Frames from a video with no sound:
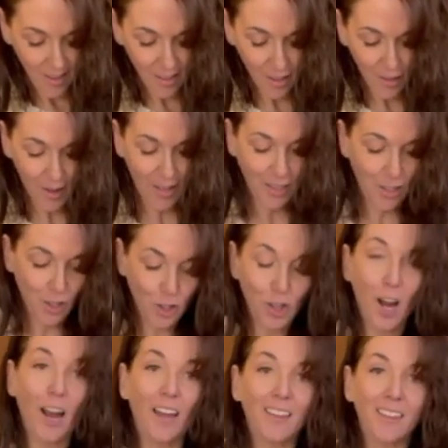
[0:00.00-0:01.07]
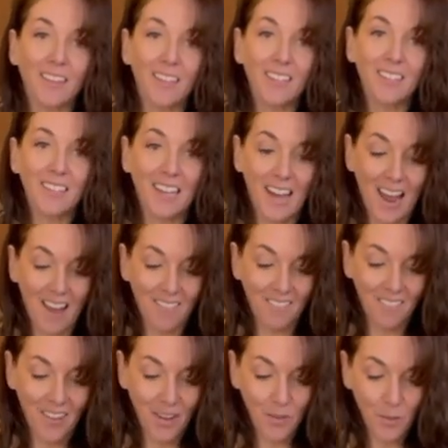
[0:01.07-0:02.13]
you guys try these and have
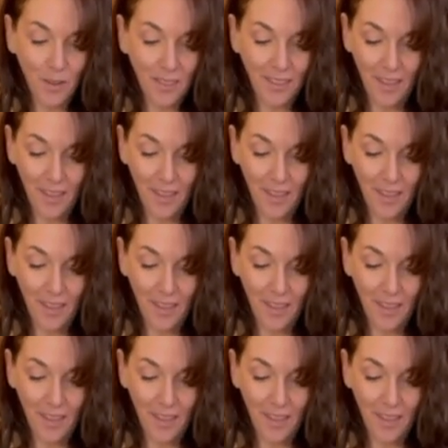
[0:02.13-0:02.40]
fun with